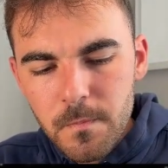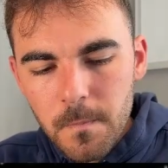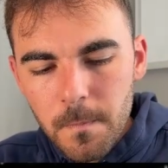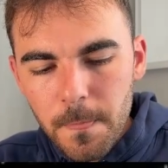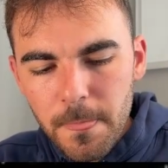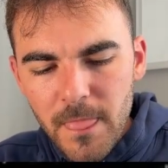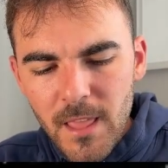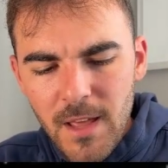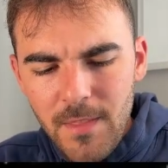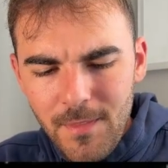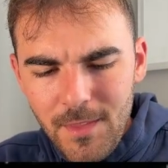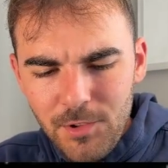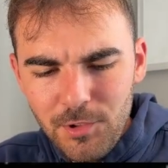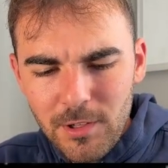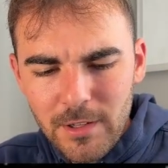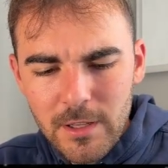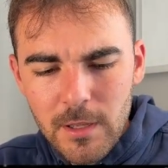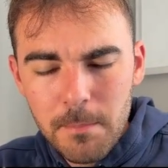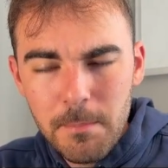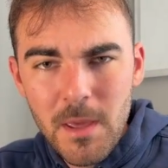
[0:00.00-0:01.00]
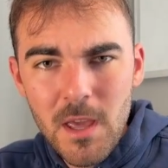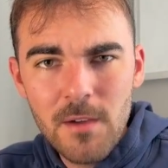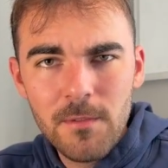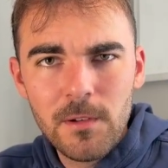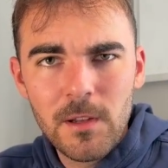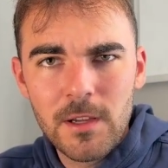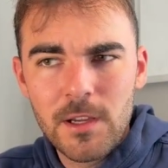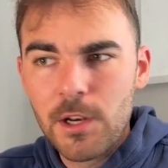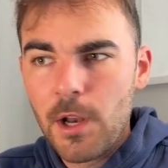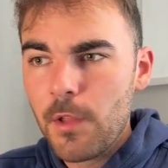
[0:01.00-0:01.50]
And there's like a bit of
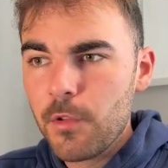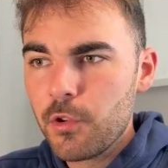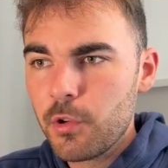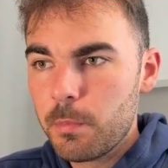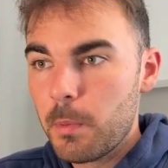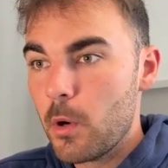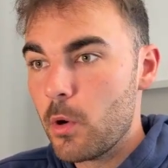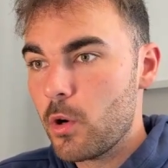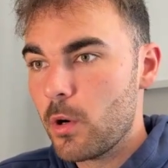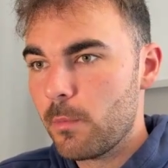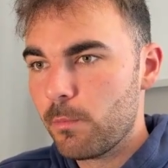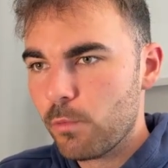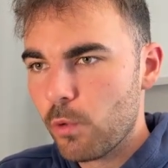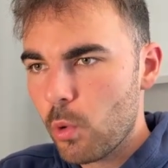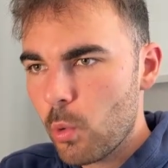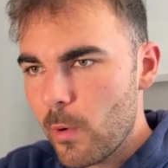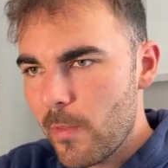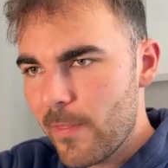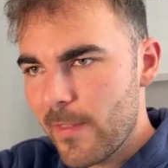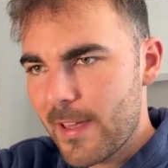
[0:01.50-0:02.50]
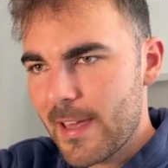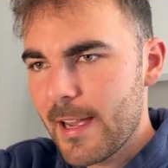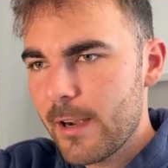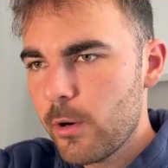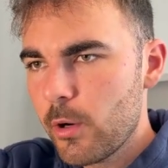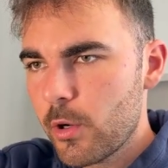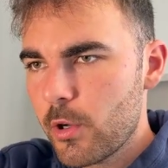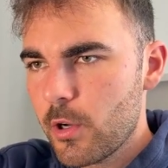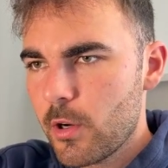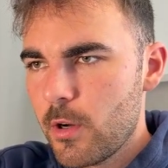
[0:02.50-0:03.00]
like an unspoken rule in the
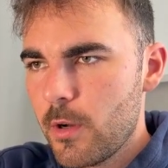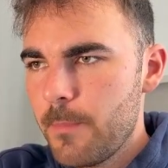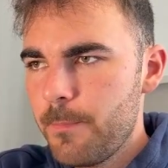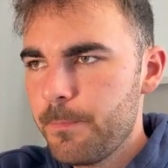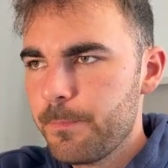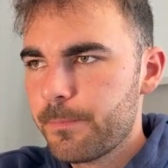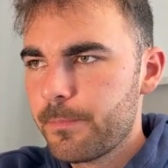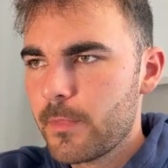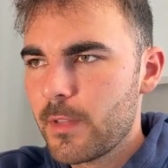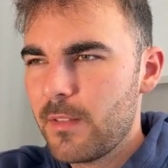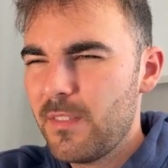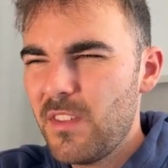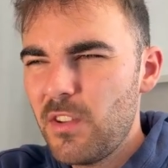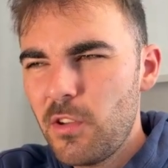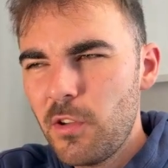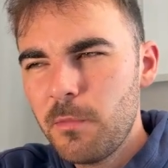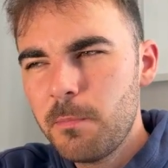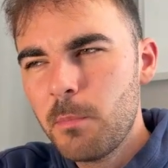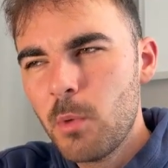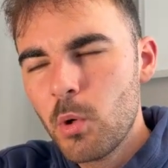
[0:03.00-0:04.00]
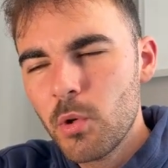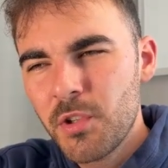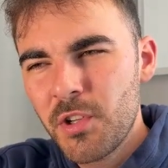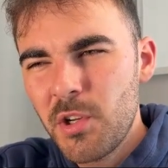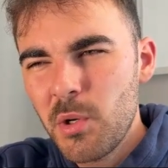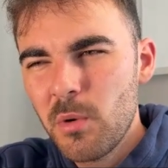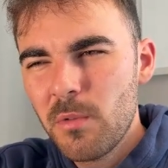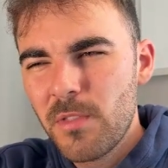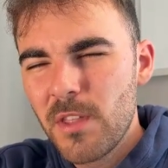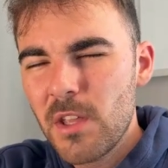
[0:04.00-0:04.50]
Caro Kann. This is more to
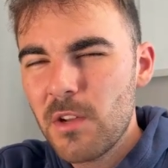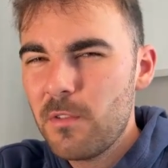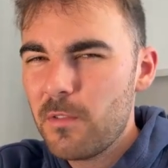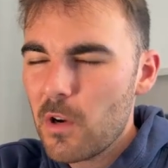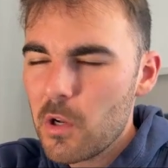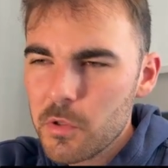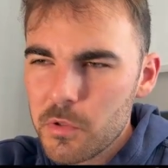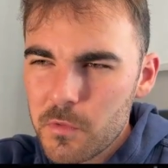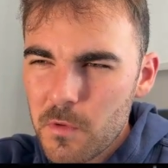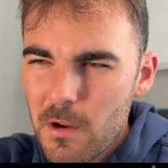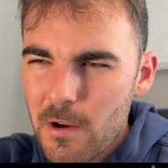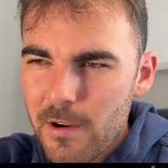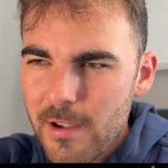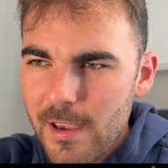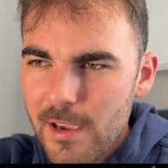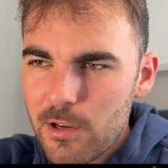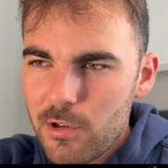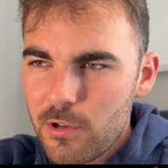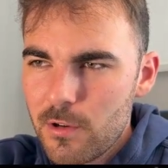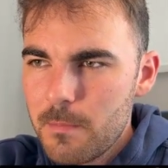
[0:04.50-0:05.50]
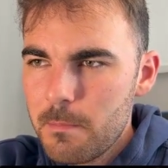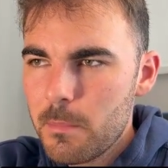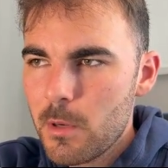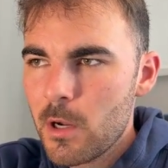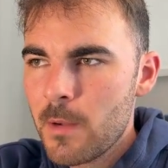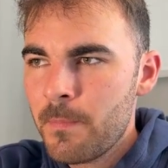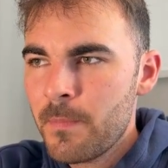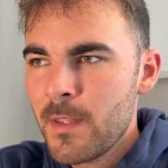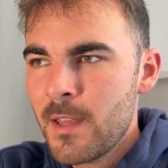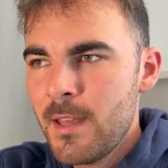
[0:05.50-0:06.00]
do with the advanced variation,
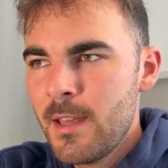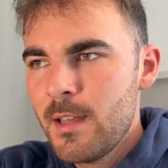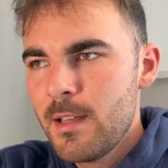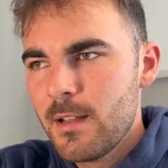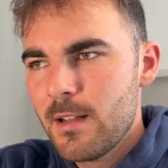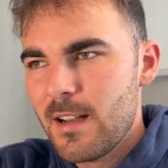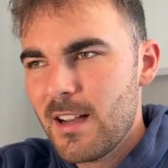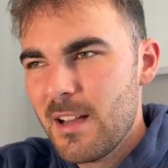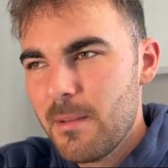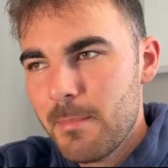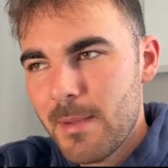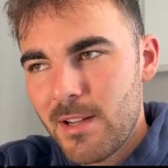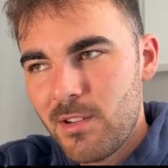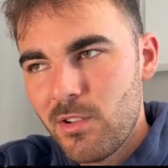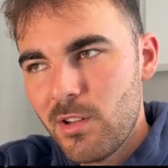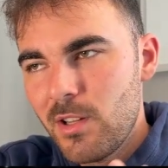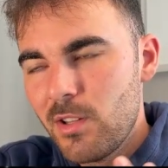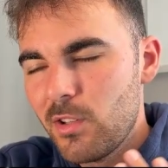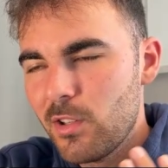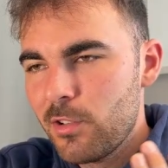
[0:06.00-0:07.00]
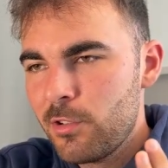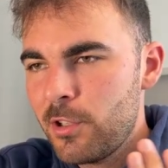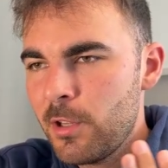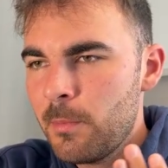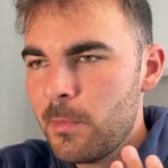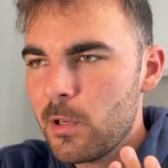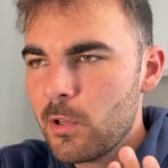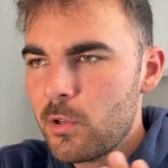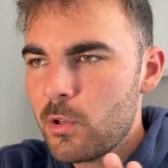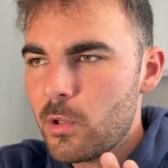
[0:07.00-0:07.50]
but I imagine it's a
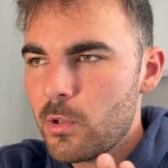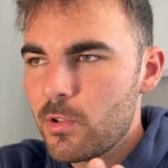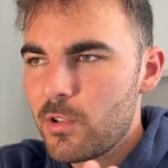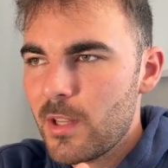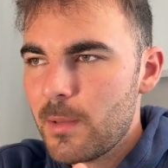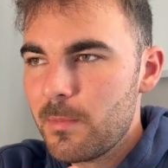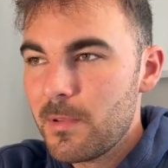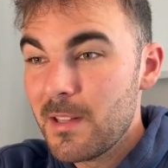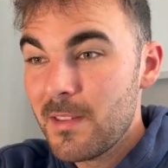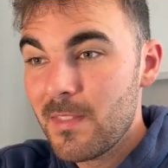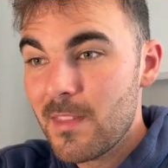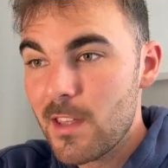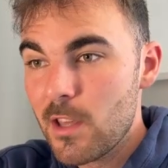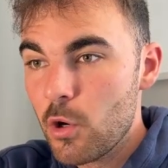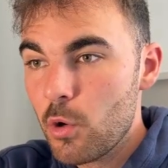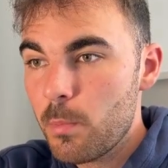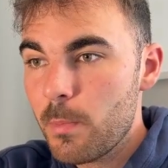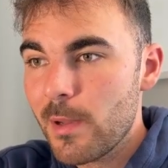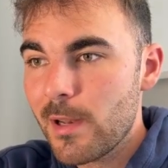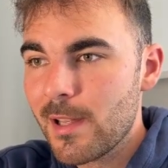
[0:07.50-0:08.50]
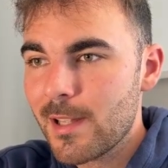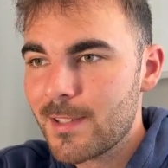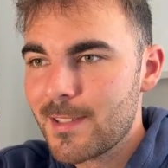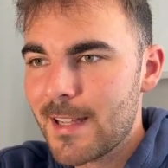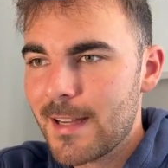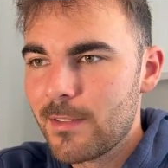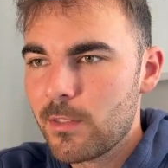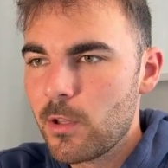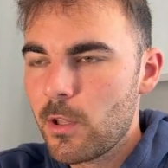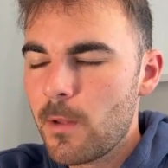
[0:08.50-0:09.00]
similar concept in the hillbilly
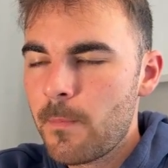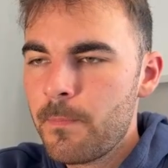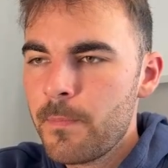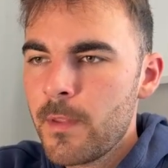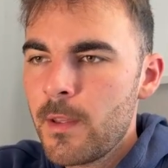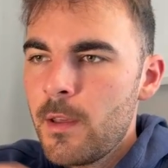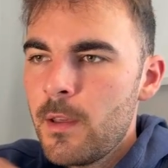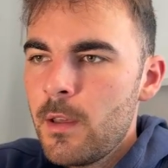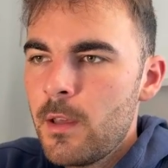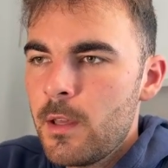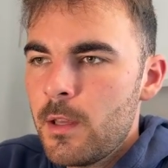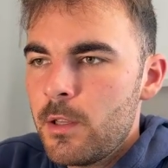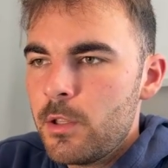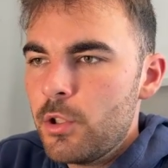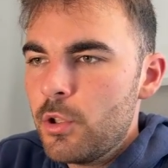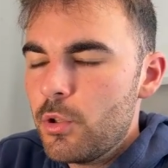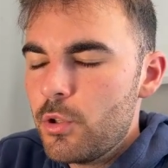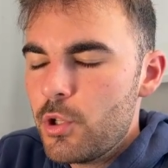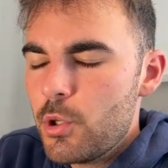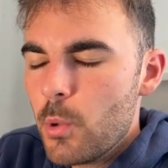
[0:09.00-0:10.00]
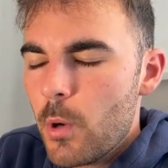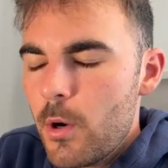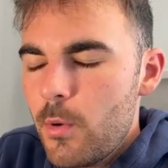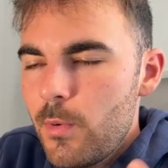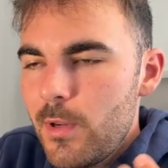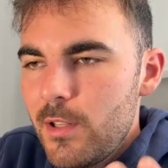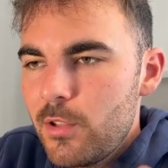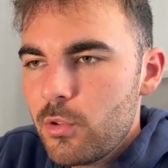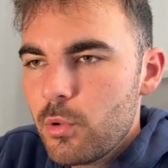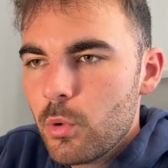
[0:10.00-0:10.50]
attack that you
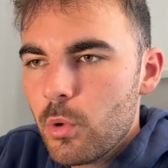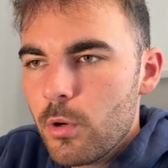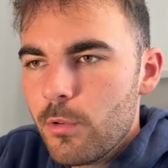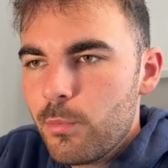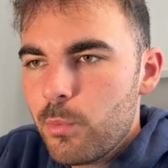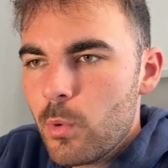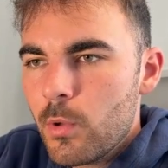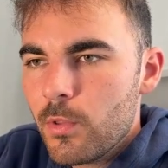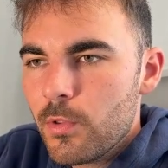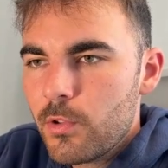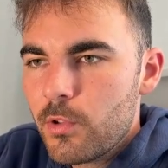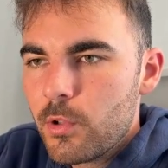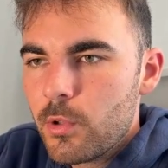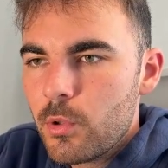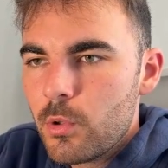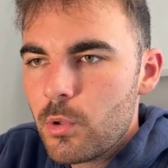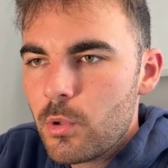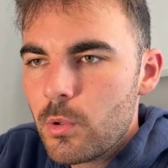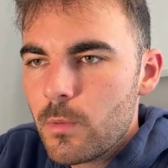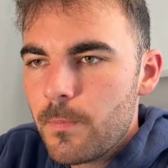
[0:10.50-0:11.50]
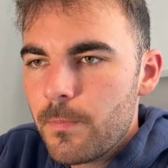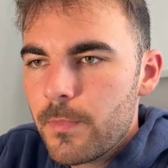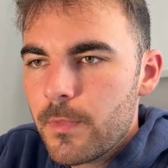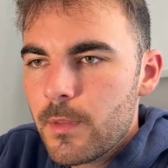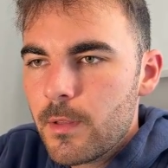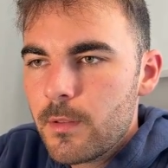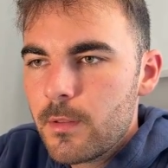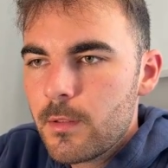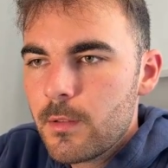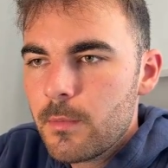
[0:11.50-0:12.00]
only sort of want to
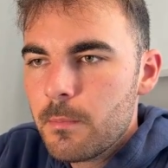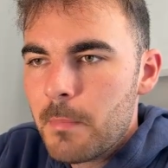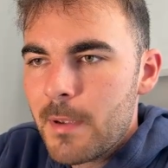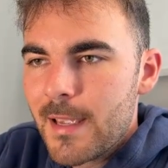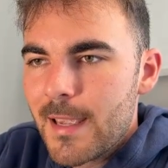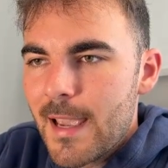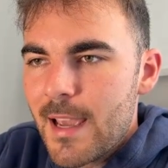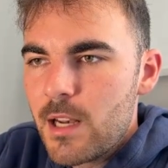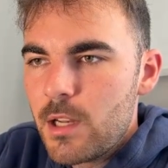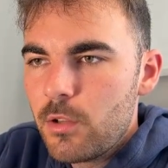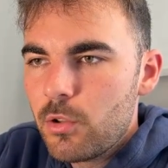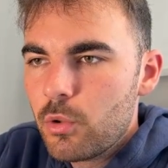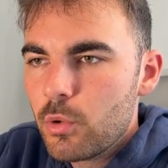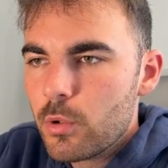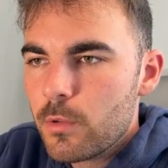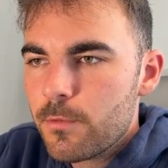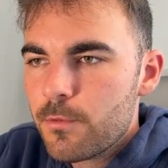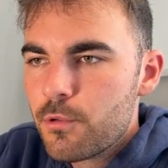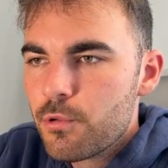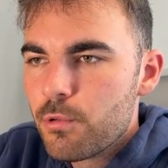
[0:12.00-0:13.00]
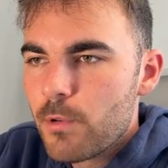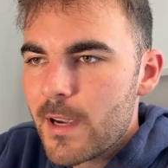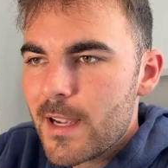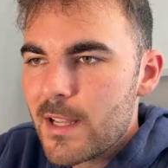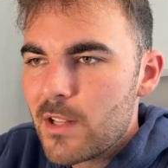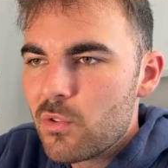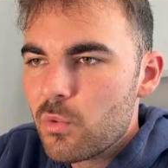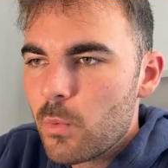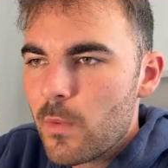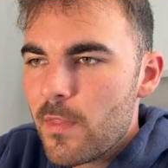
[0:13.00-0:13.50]
make any sort of
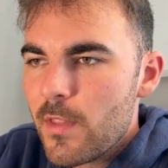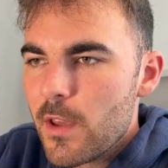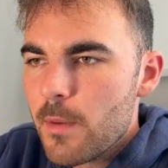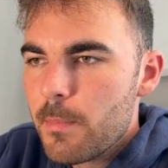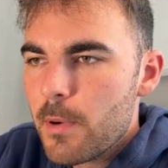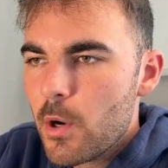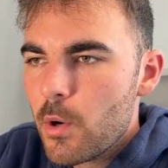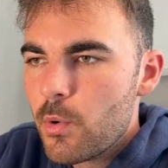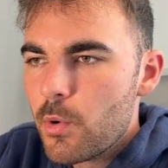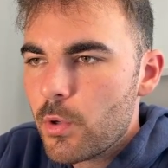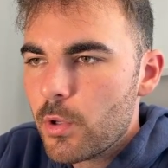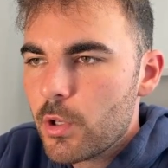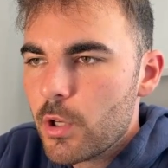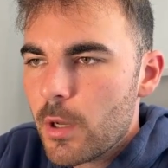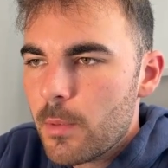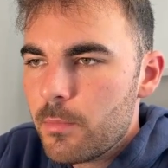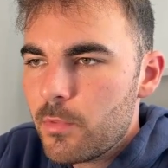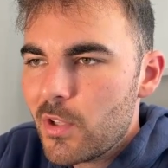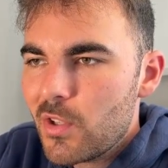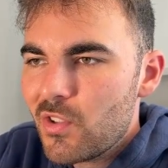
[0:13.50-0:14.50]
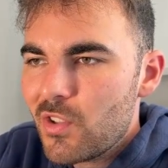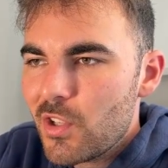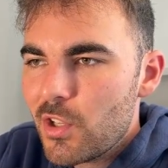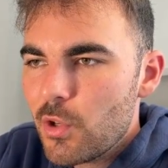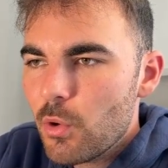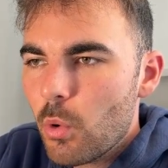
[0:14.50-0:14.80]
trades when the opponent comes into your